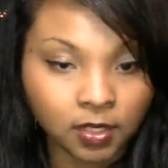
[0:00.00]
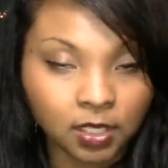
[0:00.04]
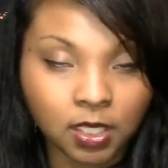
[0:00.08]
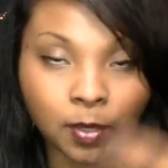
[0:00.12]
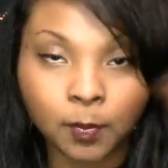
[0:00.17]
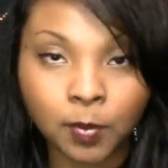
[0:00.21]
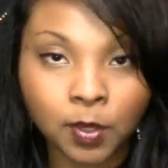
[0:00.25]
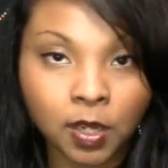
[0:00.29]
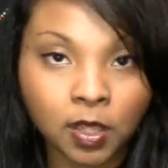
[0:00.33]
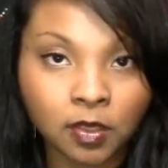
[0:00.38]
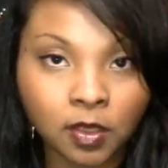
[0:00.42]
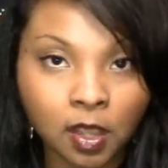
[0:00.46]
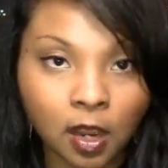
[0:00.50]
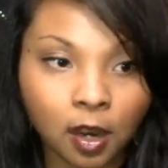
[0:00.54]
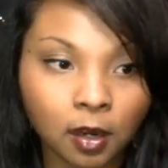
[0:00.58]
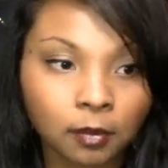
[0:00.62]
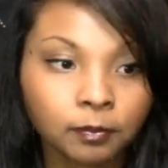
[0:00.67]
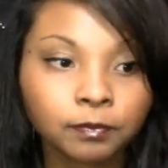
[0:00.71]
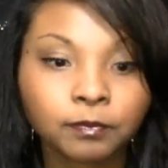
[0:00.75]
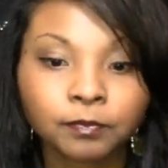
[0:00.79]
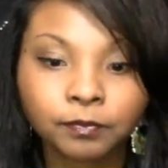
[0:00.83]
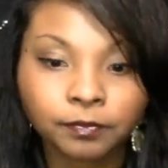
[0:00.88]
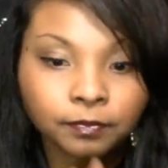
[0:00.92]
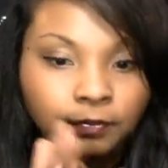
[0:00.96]
dip it in
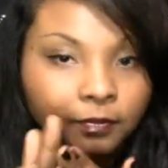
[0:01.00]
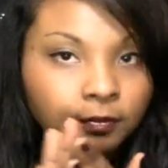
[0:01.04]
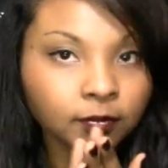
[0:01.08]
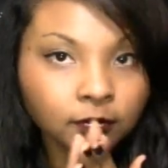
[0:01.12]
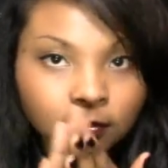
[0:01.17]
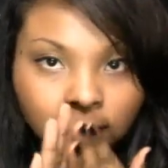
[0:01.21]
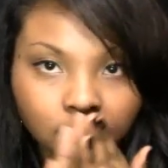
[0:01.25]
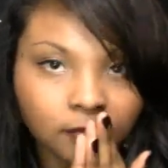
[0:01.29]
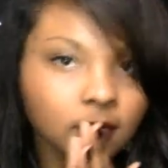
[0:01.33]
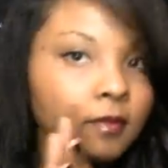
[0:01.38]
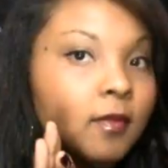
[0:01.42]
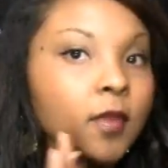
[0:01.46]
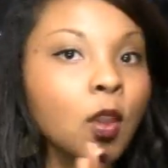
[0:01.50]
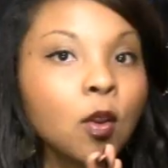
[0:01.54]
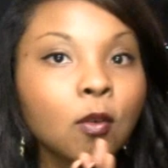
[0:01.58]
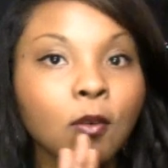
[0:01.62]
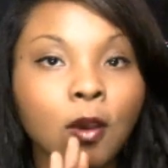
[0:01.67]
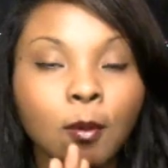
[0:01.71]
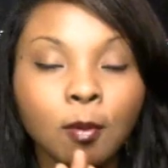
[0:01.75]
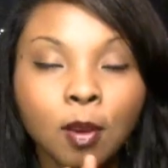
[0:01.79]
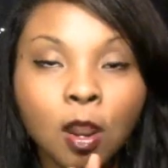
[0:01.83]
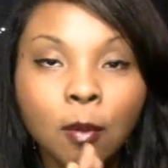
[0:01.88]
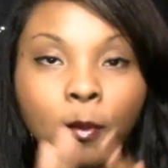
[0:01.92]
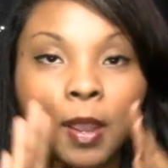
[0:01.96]
there,
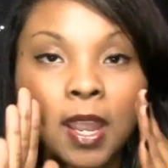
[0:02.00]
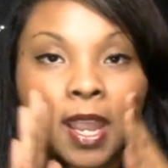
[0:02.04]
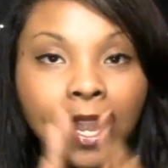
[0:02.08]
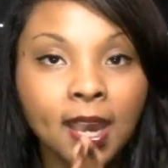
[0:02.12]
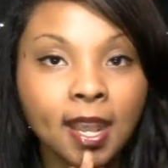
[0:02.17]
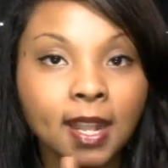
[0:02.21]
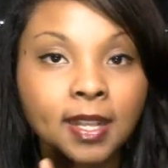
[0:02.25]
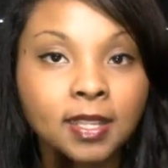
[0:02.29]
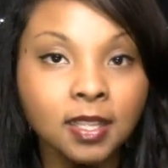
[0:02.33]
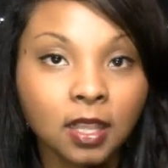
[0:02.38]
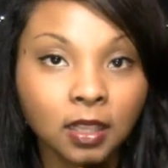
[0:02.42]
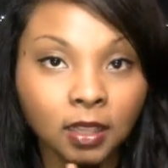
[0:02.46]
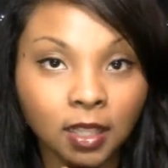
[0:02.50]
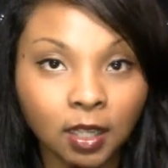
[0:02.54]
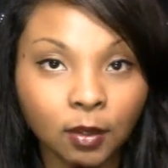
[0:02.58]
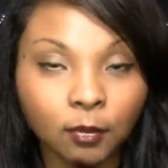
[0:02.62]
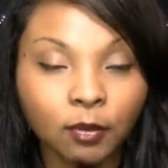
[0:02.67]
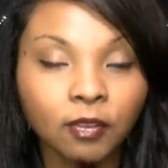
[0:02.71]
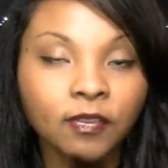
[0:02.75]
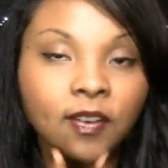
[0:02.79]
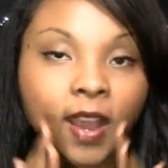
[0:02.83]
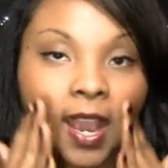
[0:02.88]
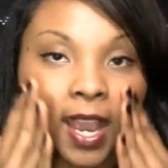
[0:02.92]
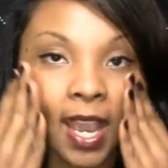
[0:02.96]
rub it on my hands,
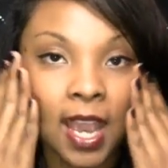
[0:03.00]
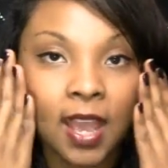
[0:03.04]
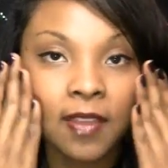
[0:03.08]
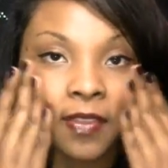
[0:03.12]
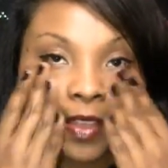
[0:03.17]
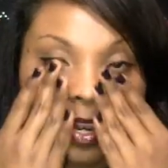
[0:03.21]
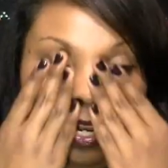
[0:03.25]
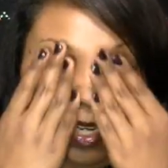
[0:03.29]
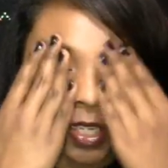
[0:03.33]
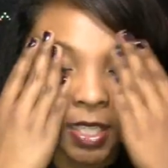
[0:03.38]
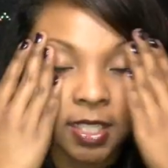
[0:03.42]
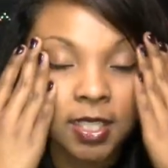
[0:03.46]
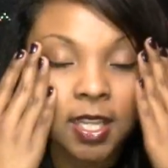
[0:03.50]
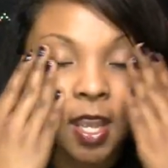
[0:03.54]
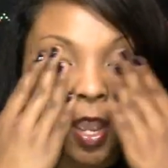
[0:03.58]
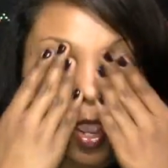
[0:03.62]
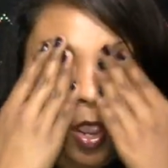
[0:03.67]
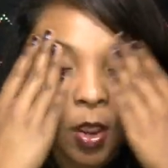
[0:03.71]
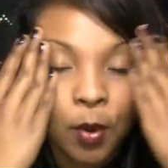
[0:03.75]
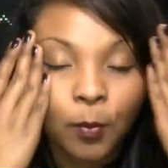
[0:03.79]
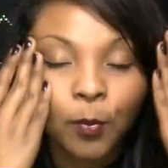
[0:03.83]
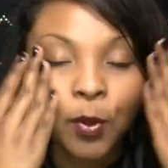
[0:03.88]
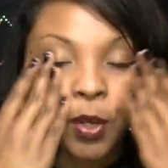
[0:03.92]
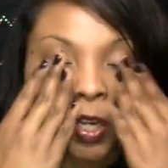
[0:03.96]
liquefy it, and then I just
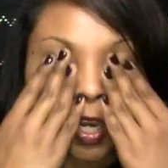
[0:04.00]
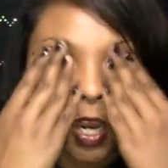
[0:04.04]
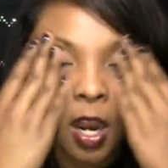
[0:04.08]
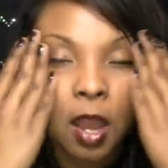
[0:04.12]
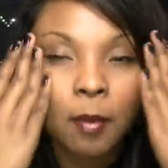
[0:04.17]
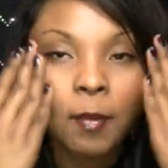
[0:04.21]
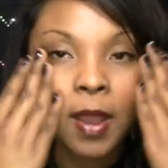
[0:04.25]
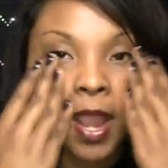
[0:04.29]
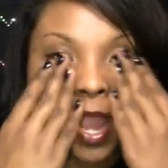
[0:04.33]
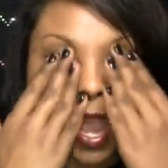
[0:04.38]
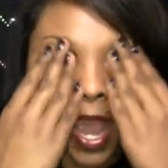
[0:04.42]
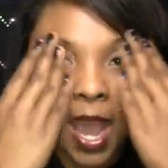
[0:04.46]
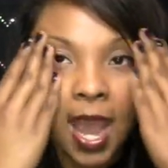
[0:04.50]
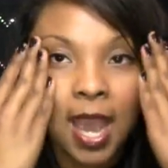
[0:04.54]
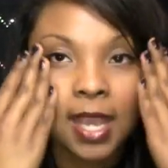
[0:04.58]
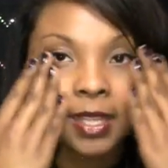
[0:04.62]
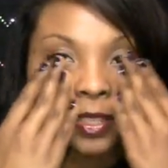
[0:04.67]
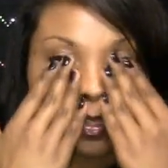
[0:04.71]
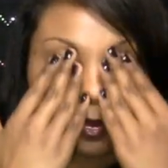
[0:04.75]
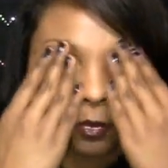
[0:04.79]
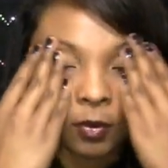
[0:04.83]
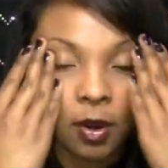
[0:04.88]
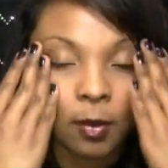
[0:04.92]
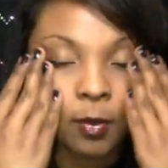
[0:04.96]
put it on my
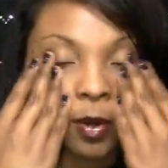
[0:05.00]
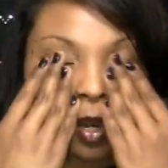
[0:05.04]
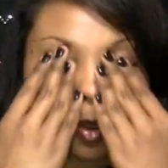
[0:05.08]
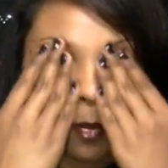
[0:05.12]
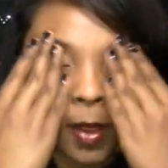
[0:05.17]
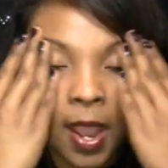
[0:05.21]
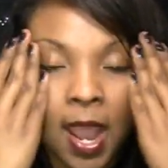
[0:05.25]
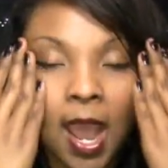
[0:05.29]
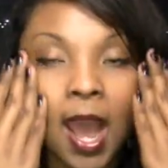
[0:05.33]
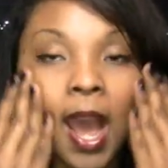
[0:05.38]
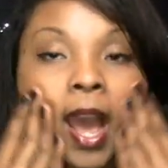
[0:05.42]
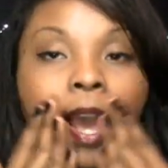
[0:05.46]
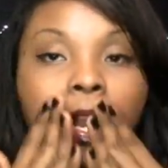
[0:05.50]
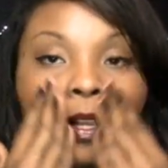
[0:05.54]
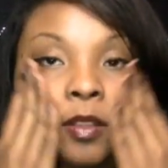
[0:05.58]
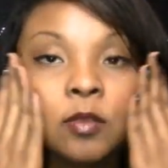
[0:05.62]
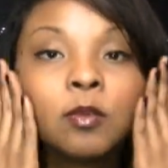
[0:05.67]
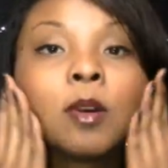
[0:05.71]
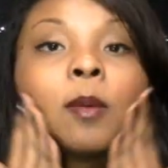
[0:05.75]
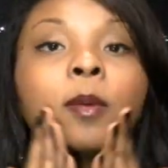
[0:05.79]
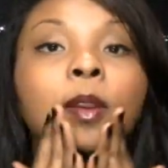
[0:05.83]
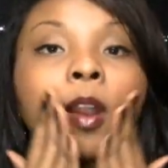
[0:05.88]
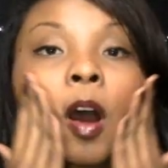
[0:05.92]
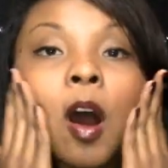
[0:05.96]
eyes and rub it on my eyes,
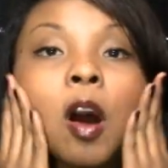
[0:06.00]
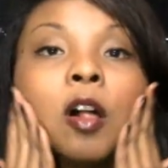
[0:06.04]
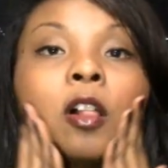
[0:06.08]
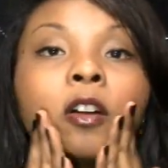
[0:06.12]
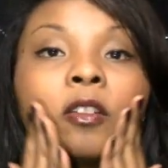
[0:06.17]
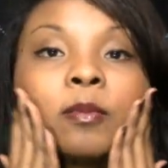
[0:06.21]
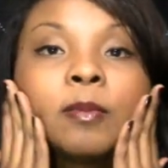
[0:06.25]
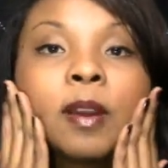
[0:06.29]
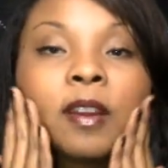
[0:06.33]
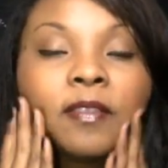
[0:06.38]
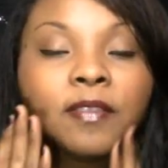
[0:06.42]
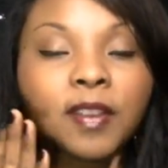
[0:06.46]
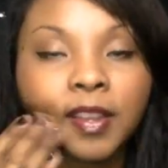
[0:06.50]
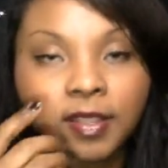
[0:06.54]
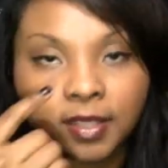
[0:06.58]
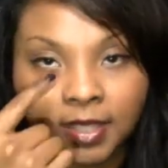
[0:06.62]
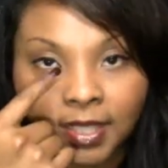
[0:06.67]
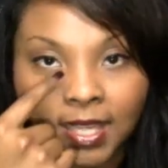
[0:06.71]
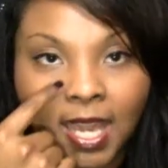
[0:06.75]
rub it all over my face.